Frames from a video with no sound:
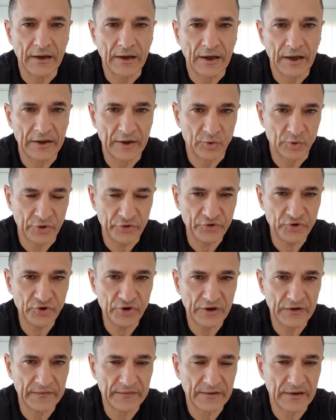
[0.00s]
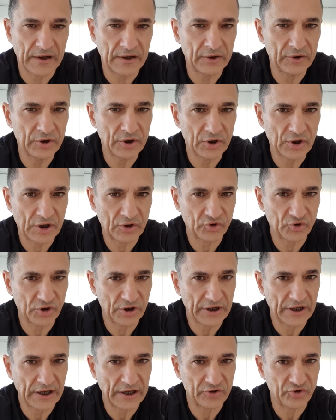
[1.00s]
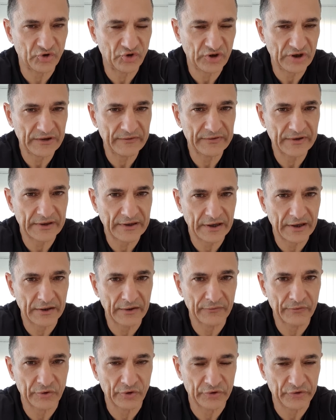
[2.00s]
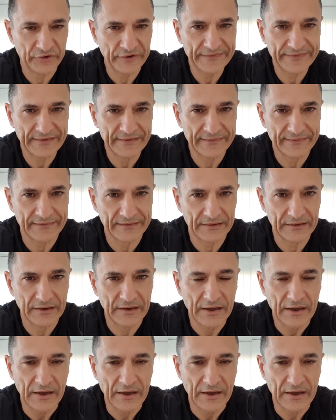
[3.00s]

And the question is, how do you actually achieve that kind of consistency?